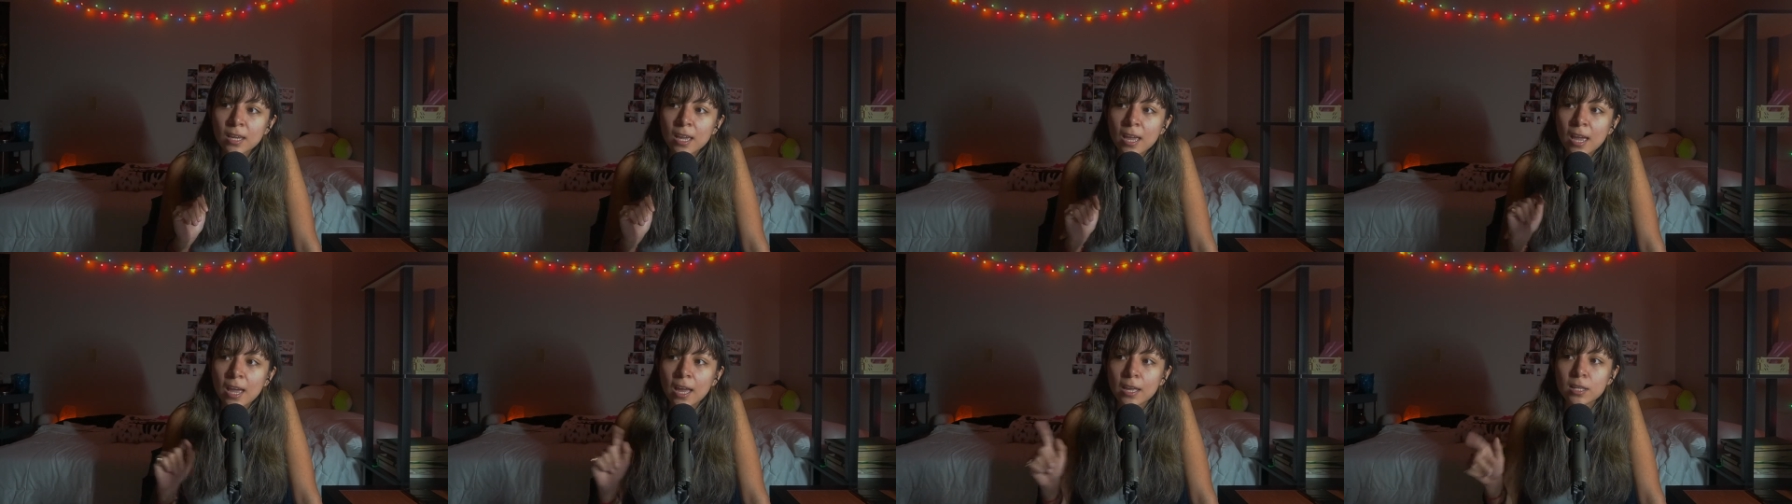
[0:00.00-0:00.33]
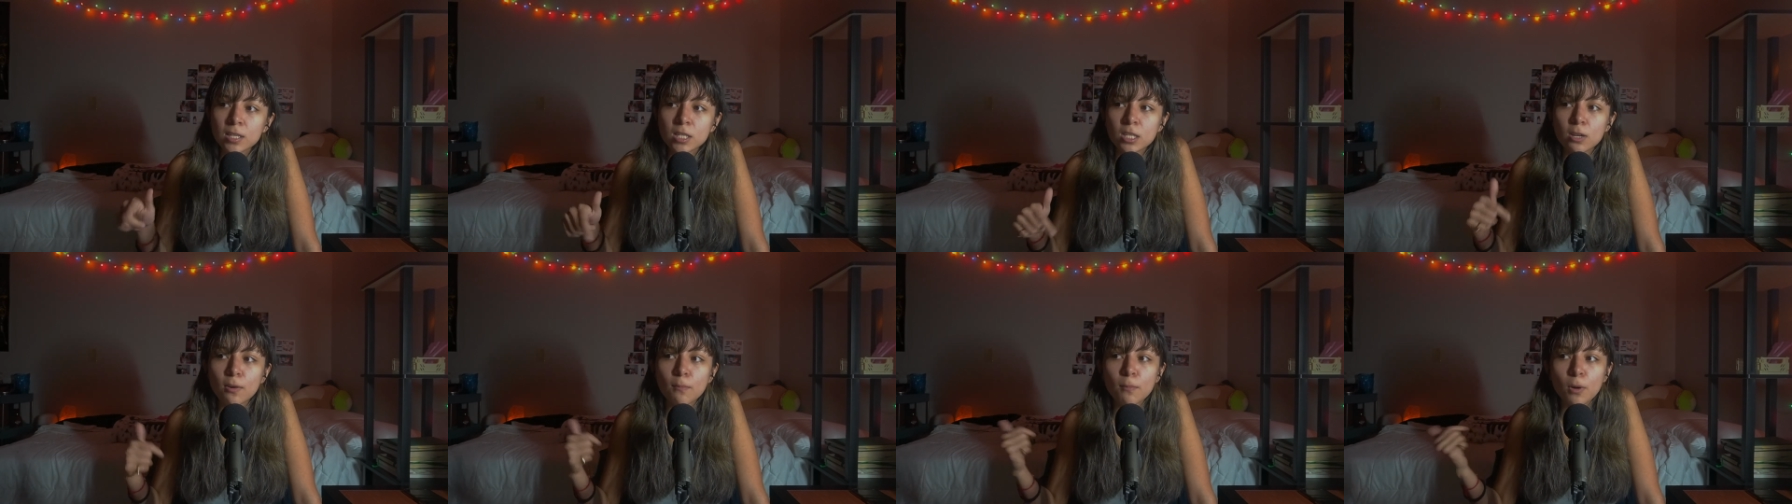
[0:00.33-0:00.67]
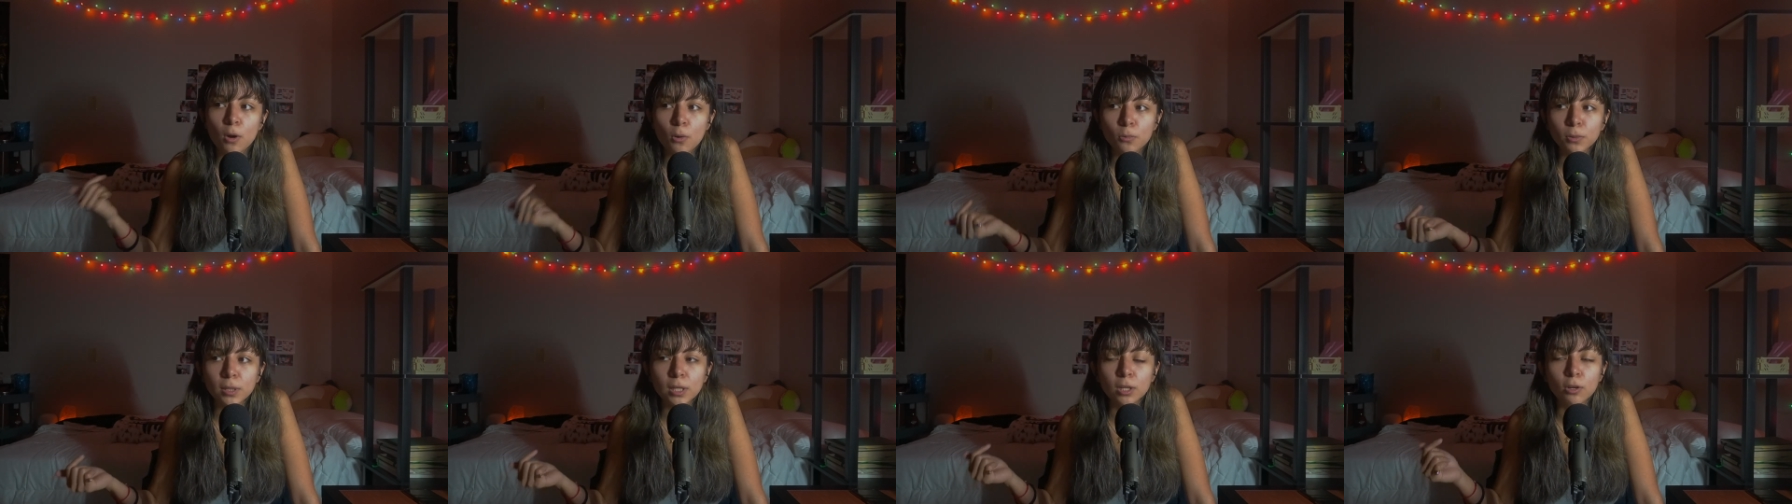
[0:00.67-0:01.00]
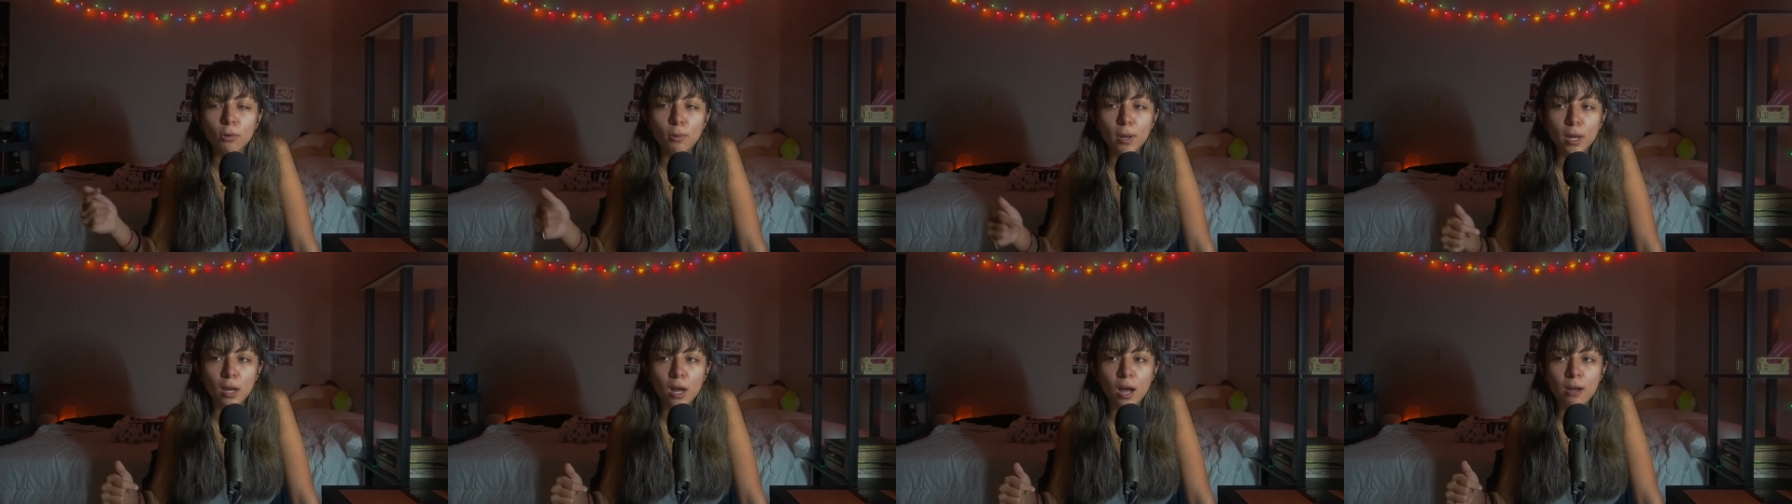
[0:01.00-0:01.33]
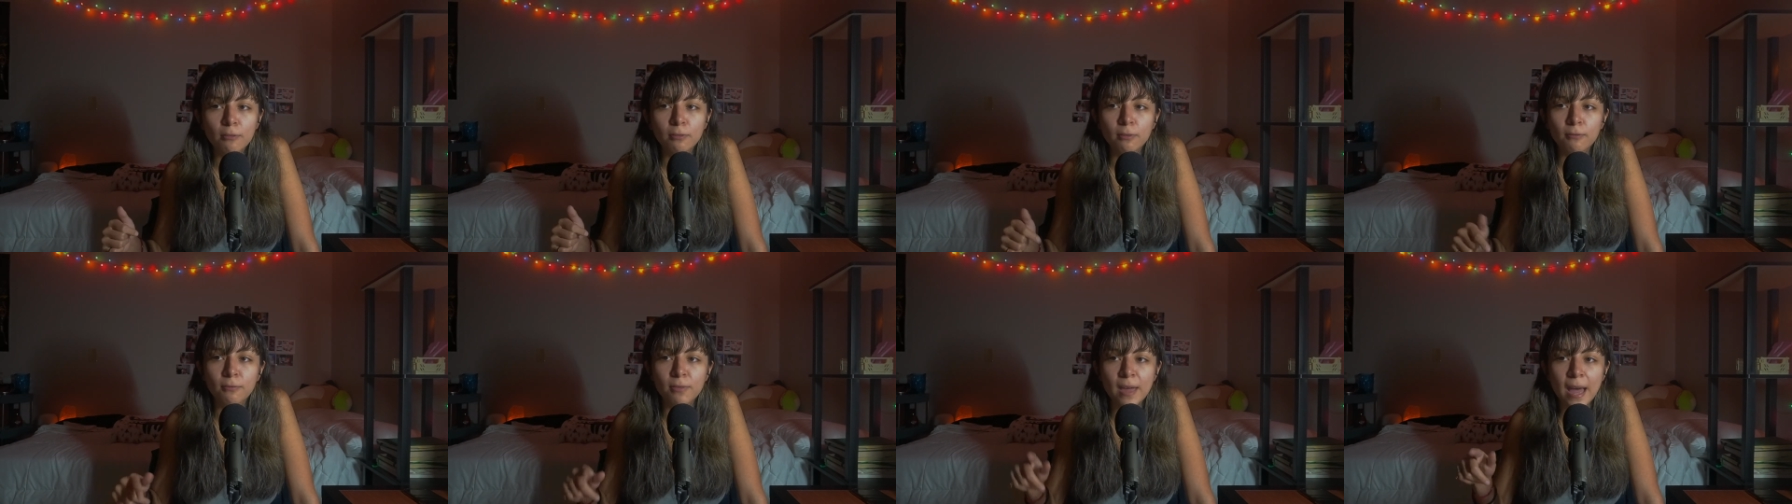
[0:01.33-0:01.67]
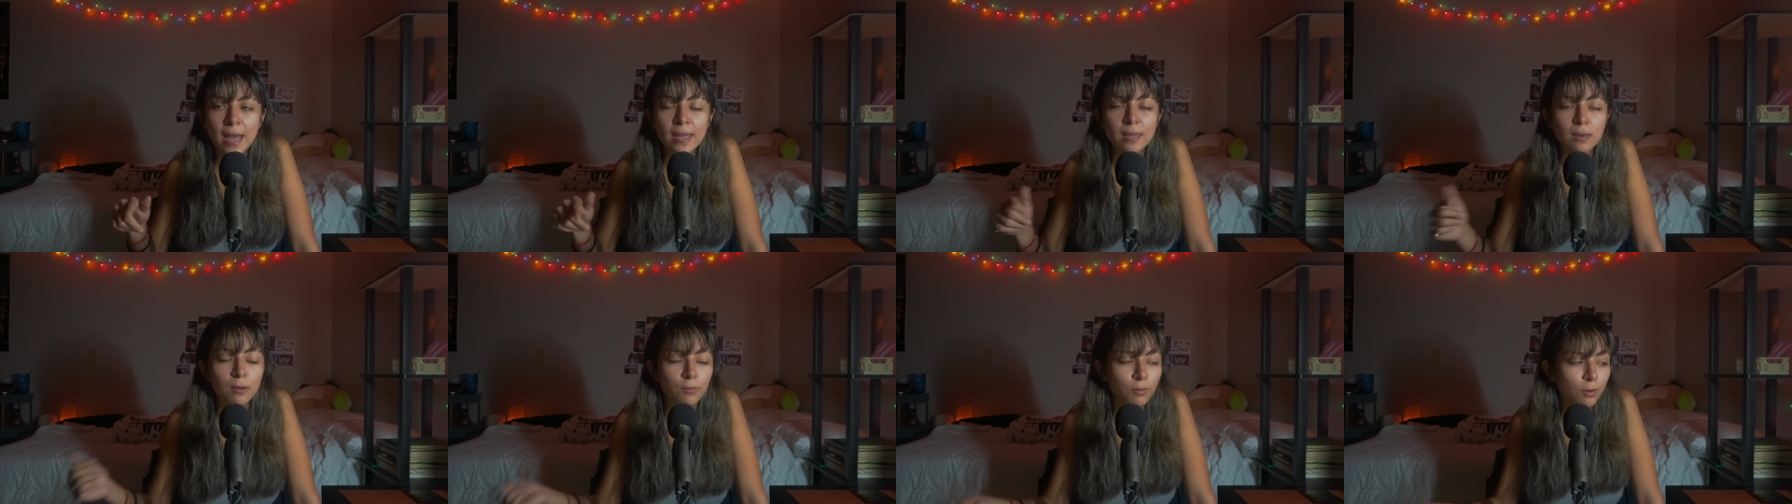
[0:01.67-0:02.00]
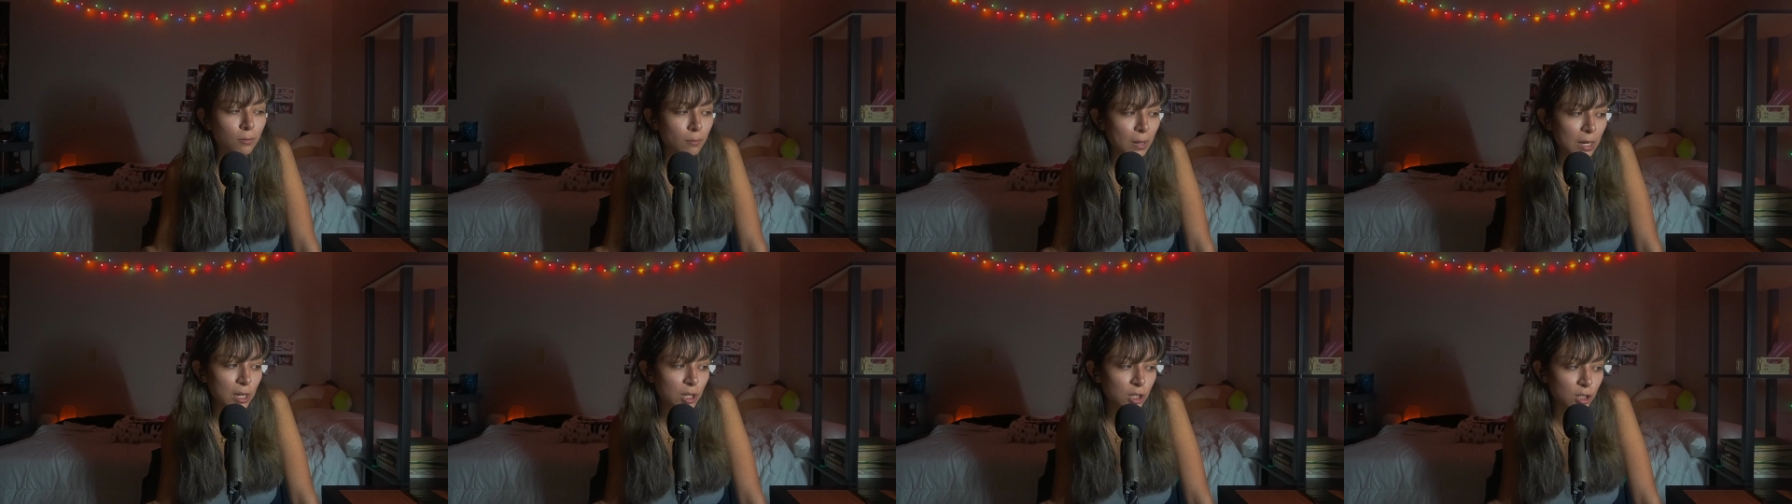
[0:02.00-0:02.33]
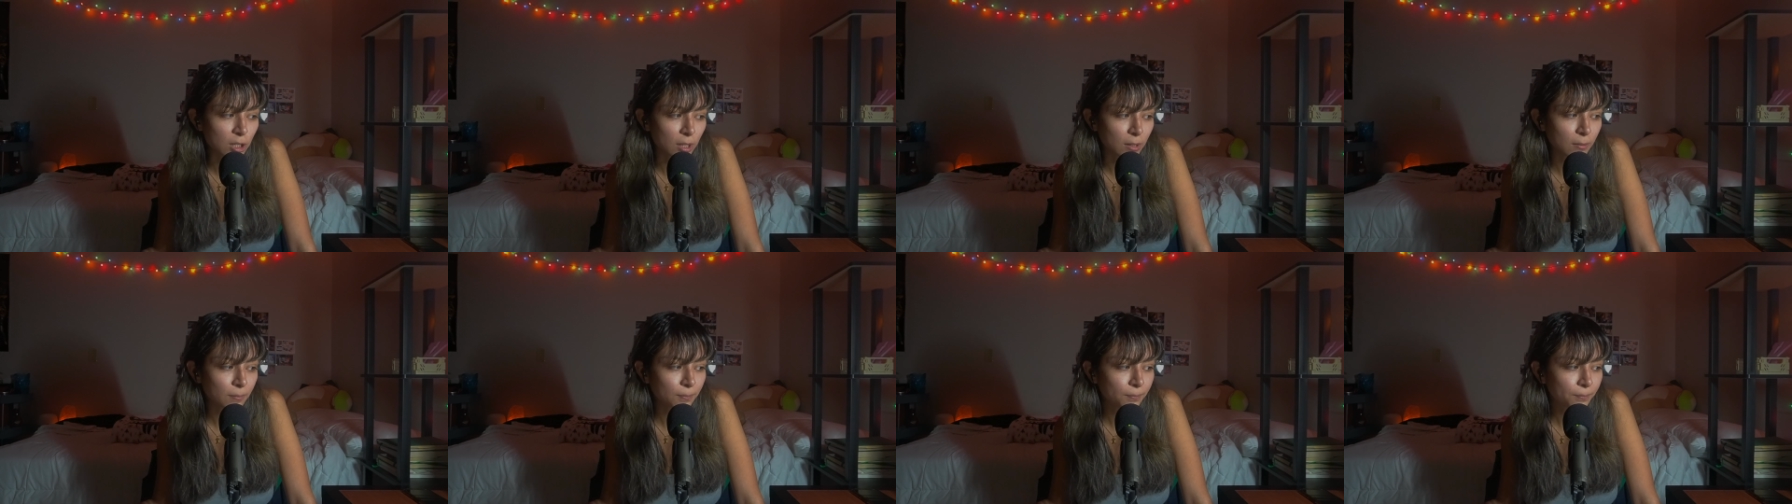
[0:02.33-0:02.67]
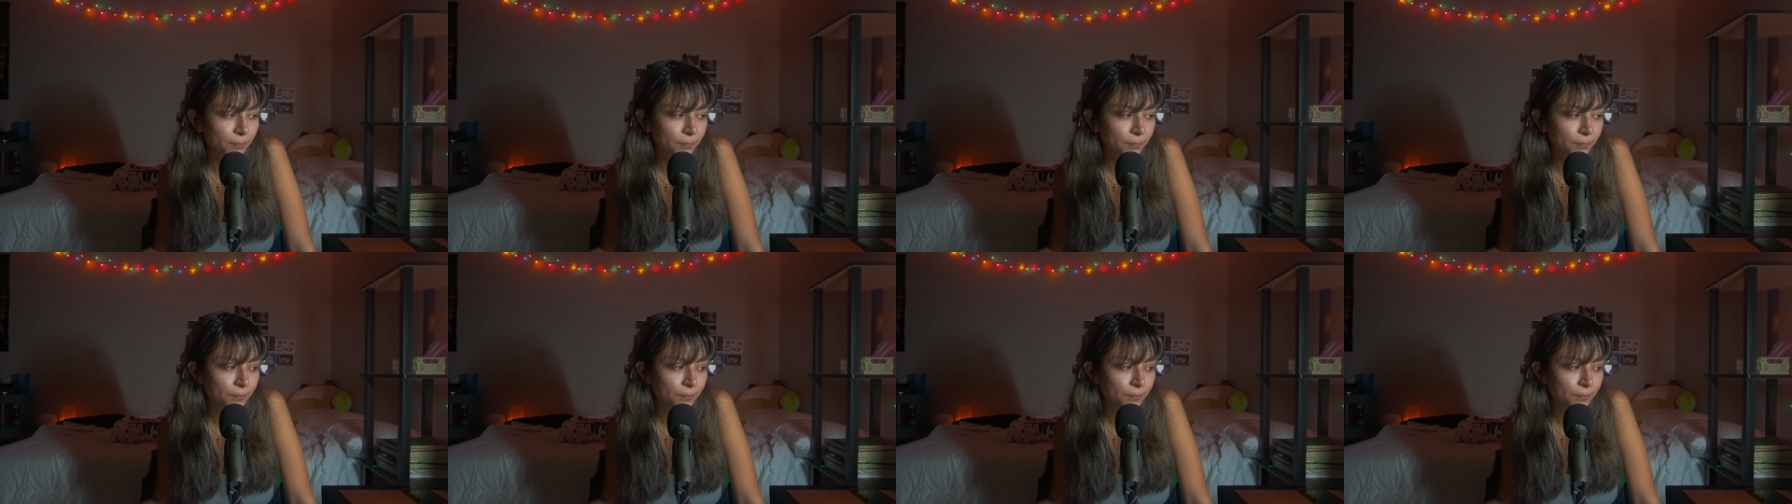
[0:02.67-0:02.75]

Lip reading: And so I'm only going off of that information.